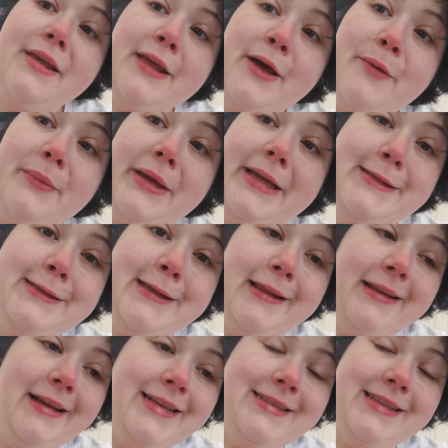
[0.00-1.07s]
That means in the
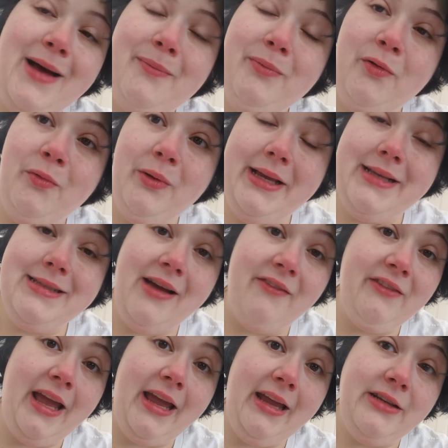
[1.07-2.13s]
last couple of weeks
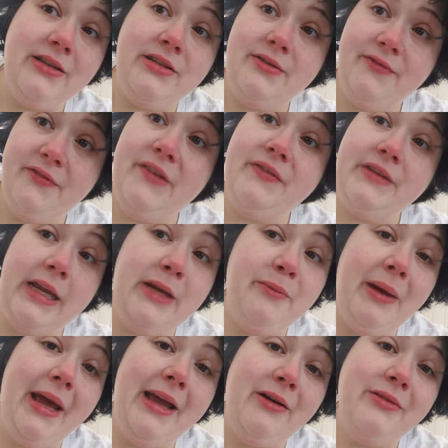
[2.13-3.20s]
I've gained 15
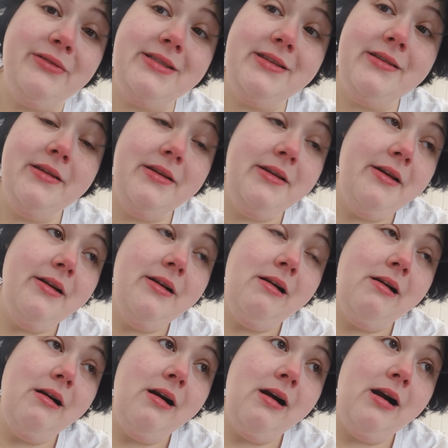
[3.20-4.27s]
pounds.
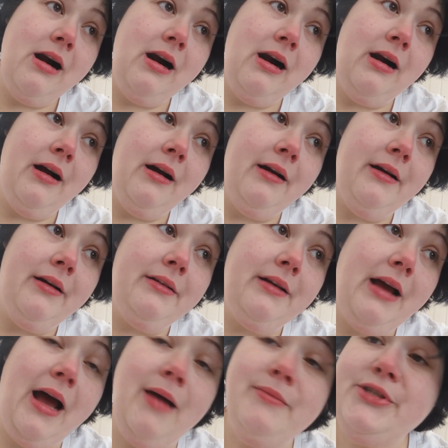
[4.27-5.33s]
Uh,
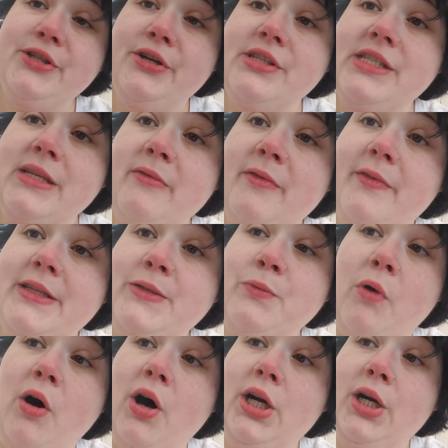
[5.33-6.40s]
I'm sure some of it's
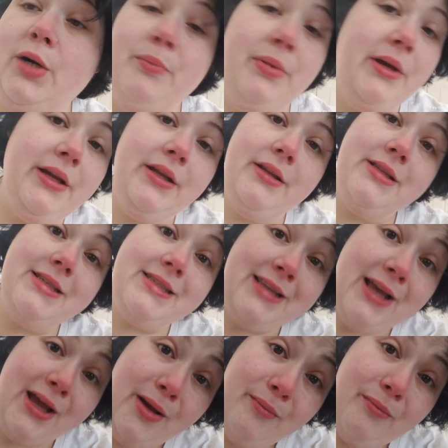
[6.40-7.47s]
water, but
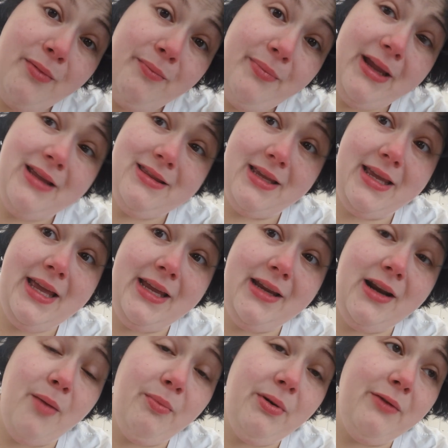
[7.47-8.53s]
some, being the key
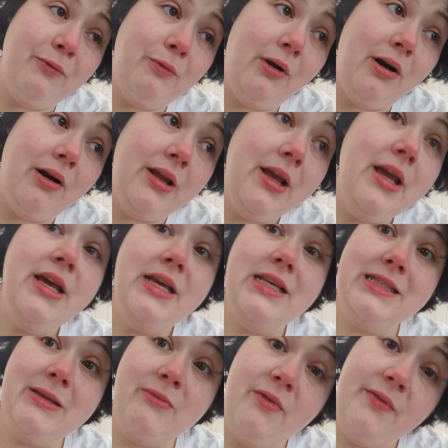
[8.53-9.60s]
and operative word,
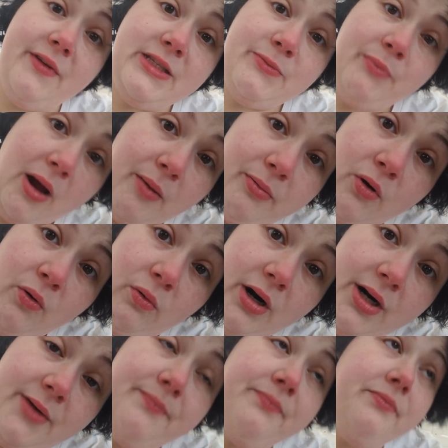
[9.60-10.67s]
some of it's
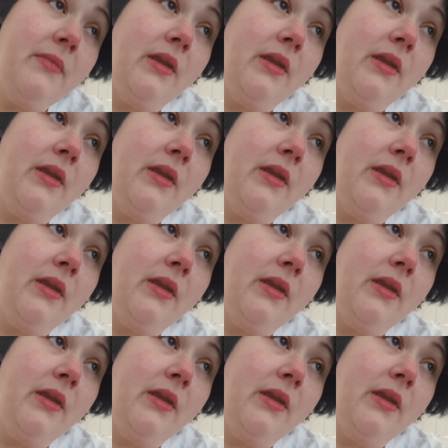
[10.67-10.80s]
popcorn,